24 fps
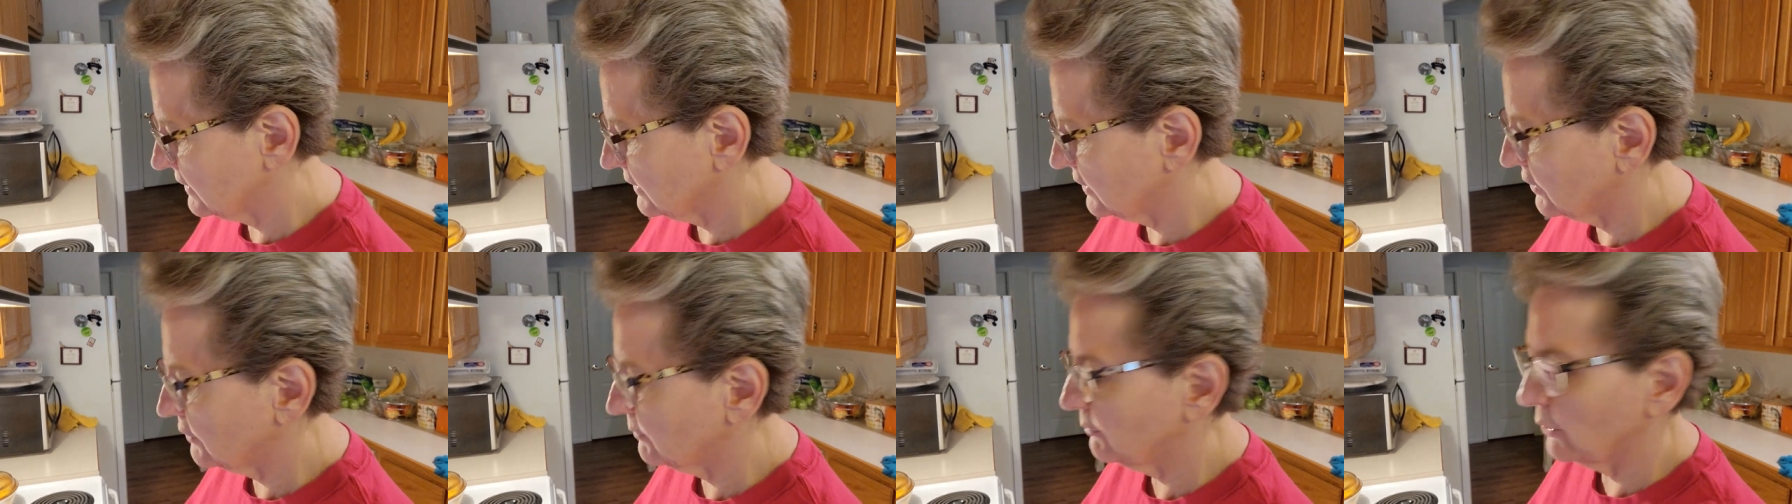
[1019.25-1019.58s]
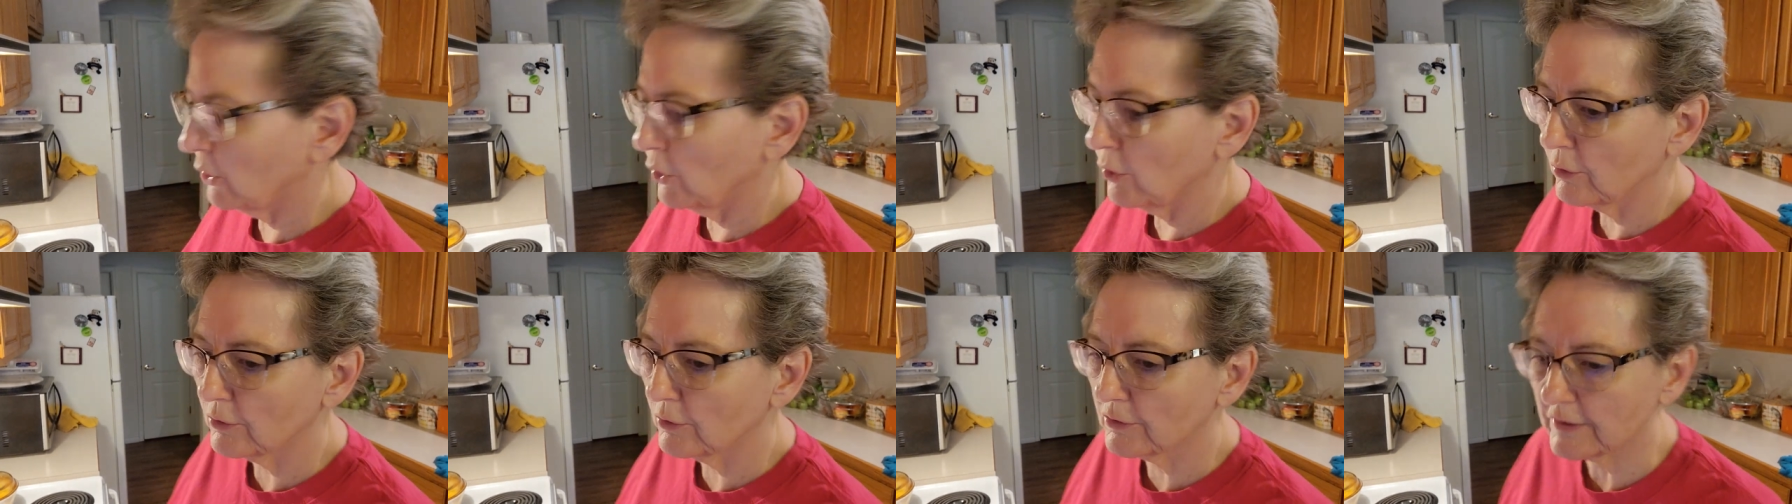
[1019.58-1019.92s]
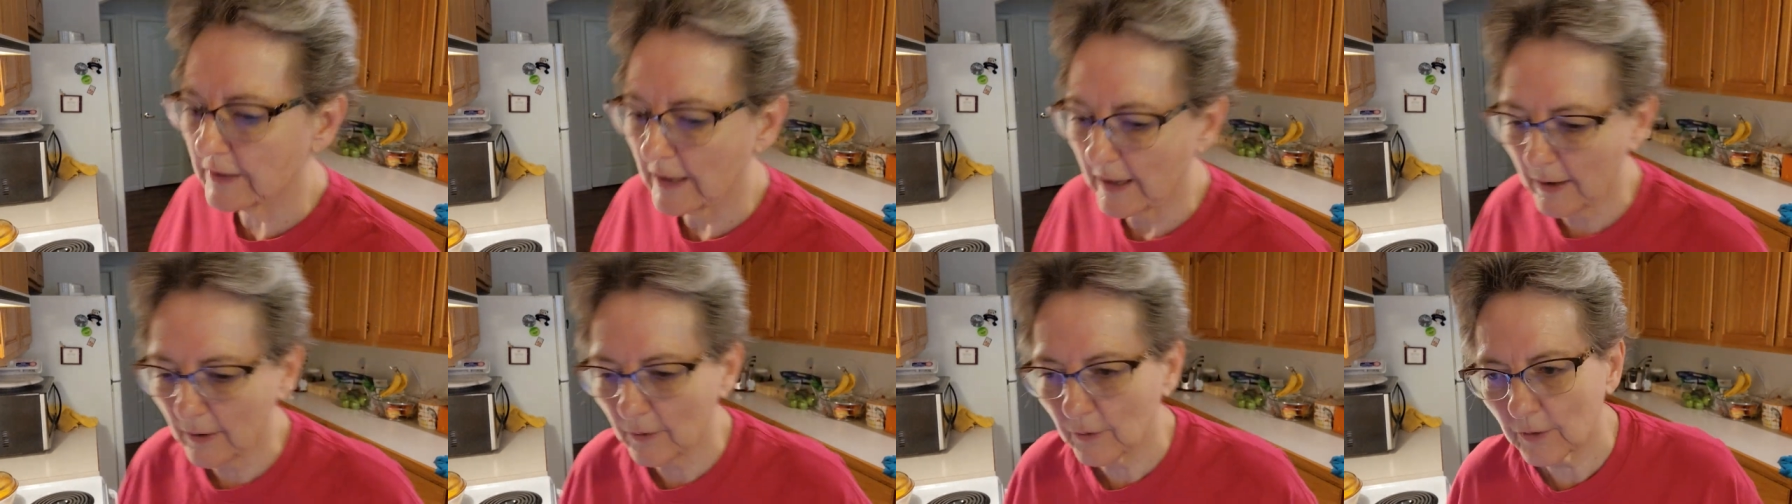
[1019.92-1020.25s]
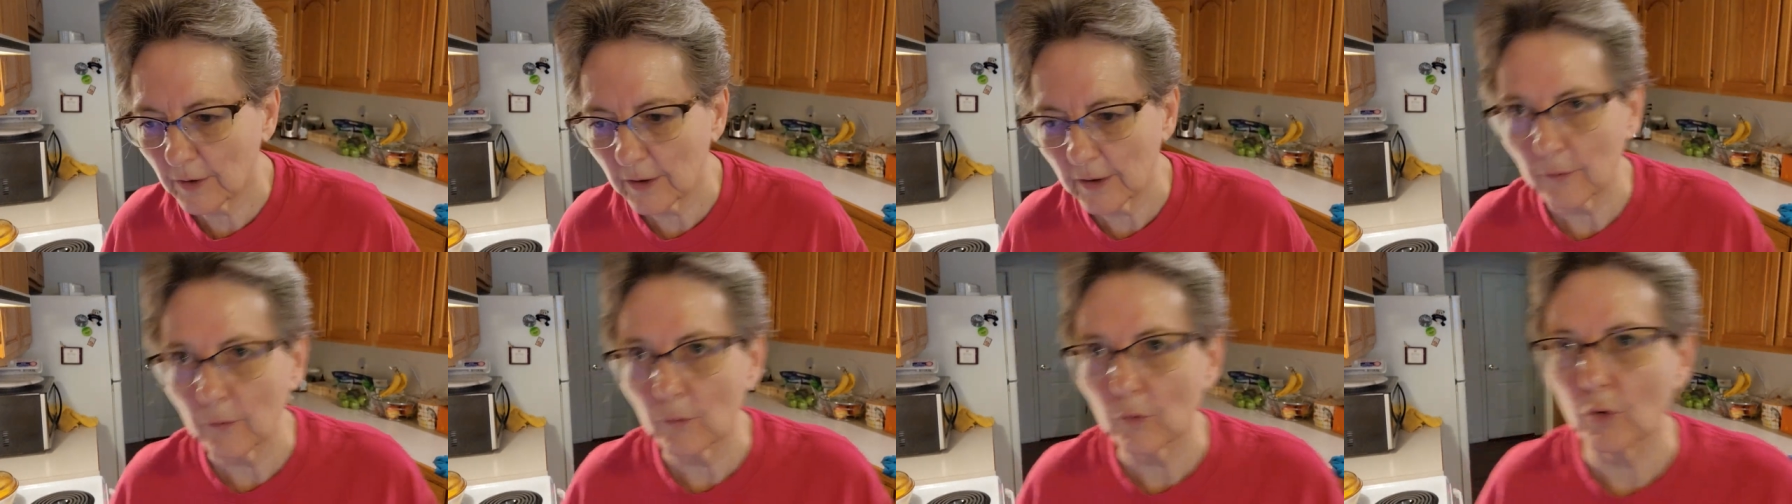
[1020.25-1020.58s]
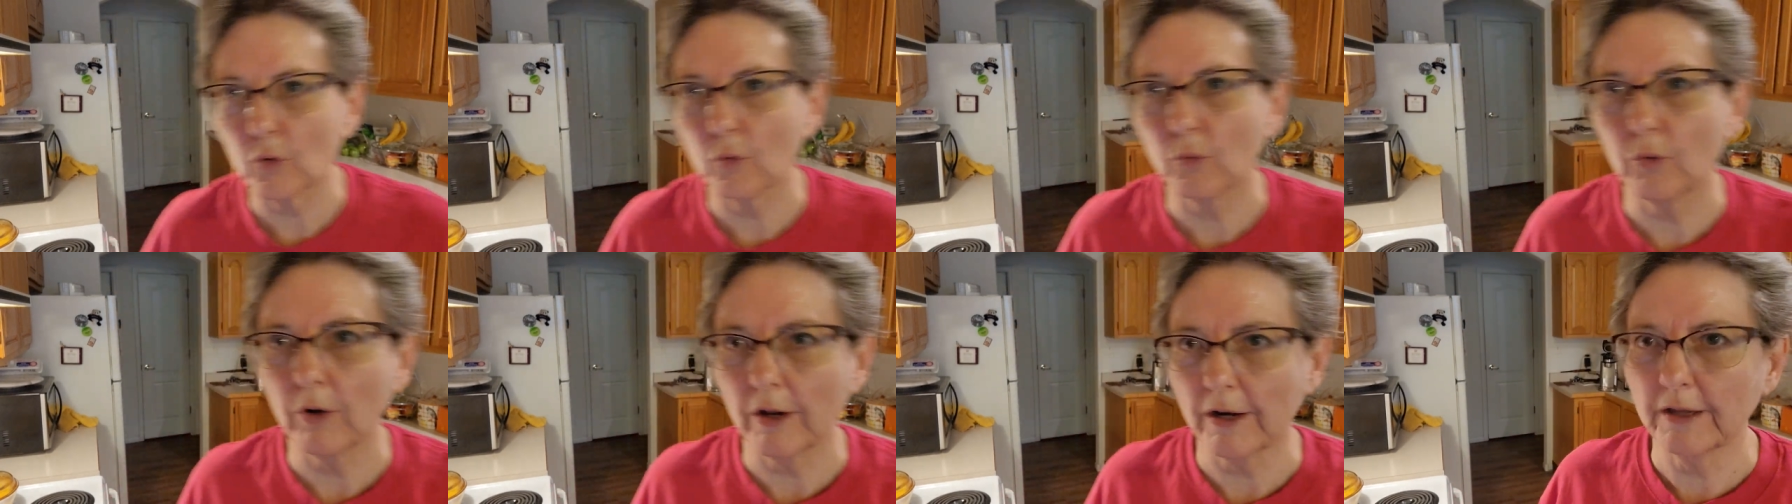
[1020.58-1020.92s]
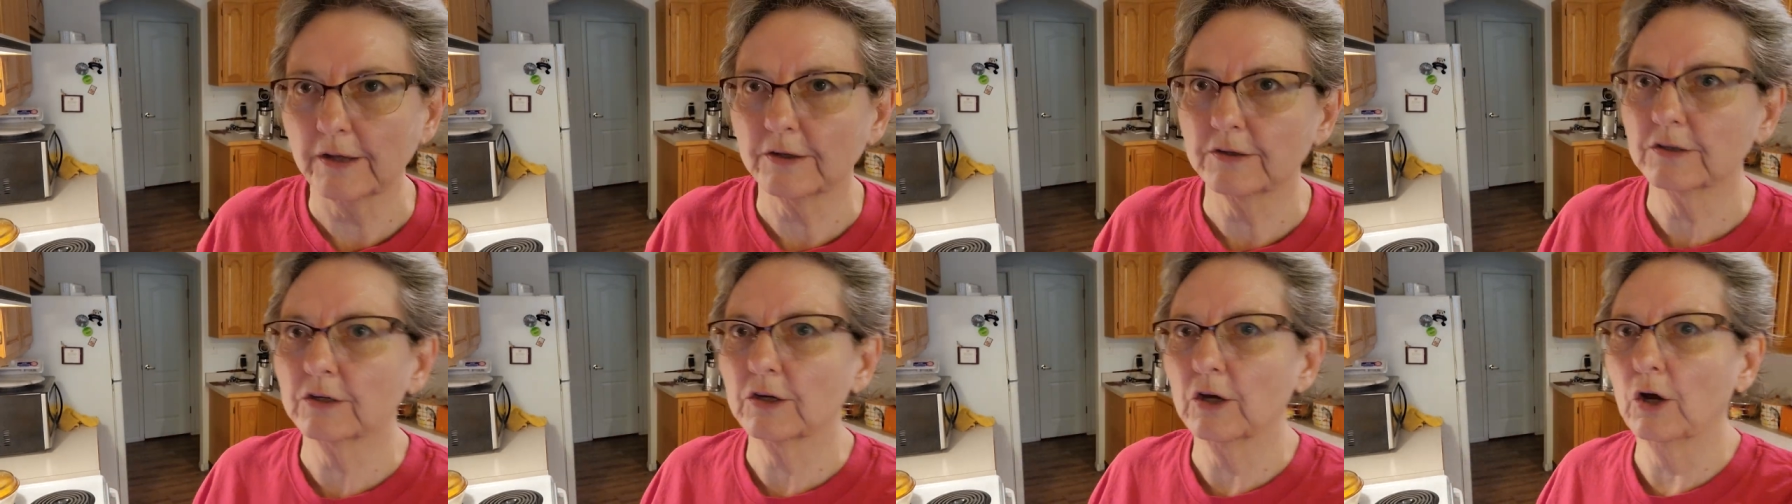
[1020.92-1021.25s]
their bowls out and we're ready
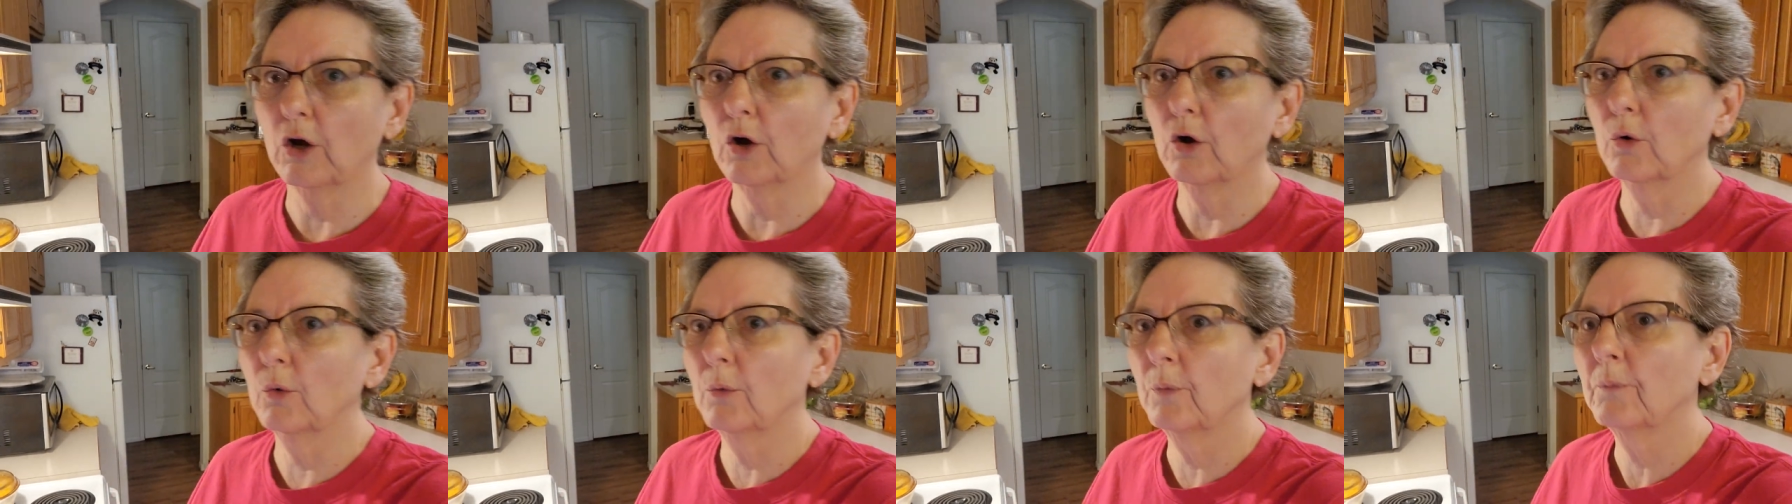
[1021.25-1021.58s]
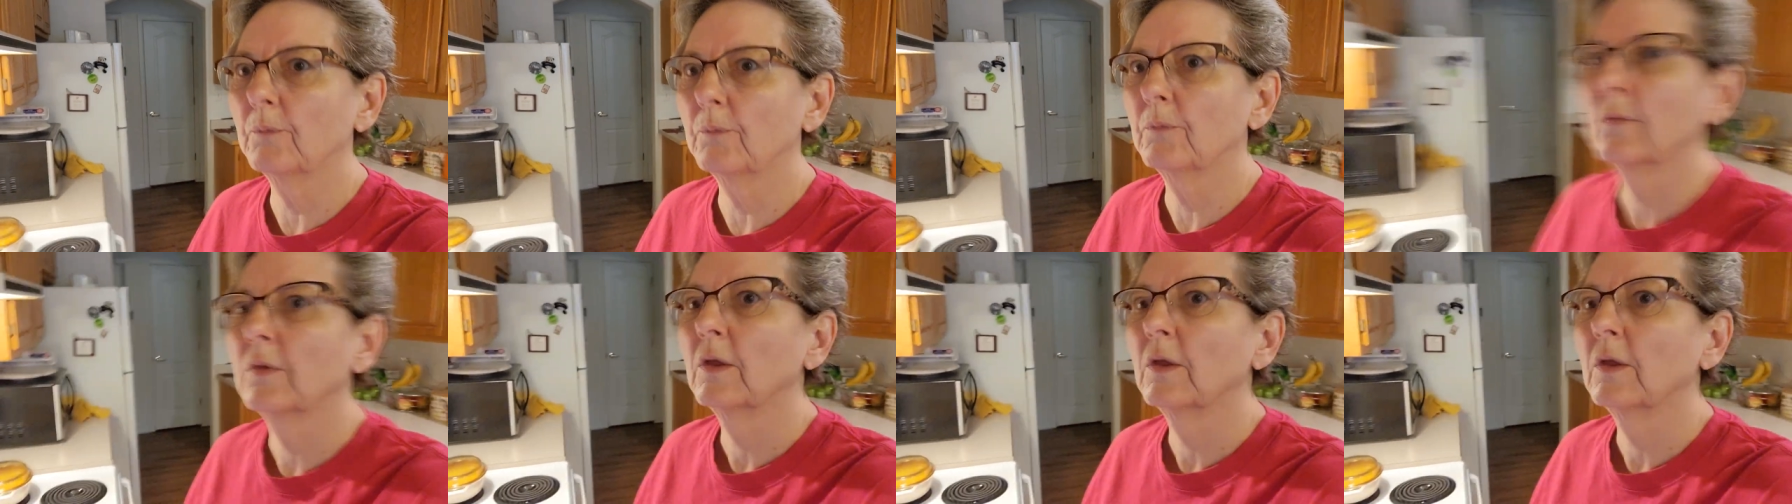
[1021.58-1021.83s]
to go.